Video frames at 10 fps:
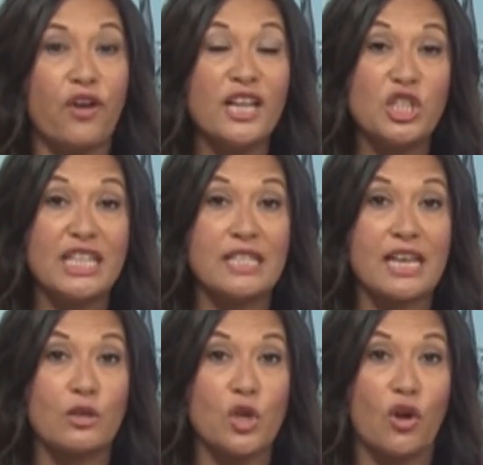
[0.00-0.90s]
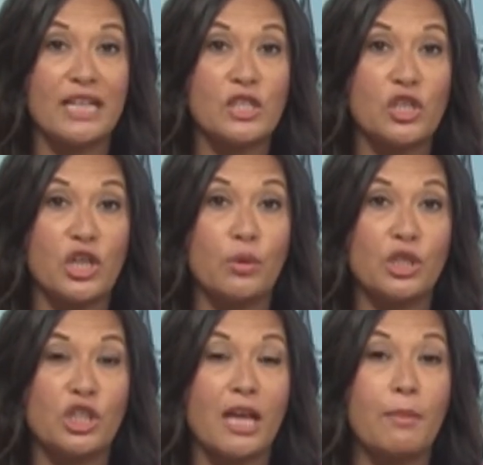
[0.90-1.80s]
fresh details on its new
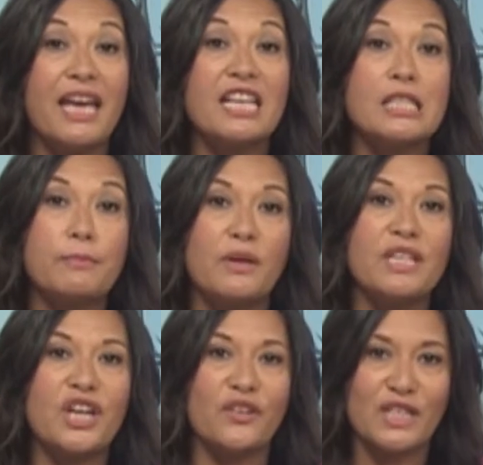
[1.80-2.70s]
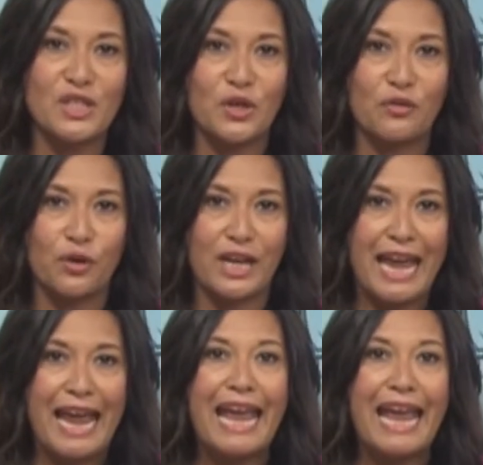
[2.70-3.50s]
ship, Spirit of Discovery,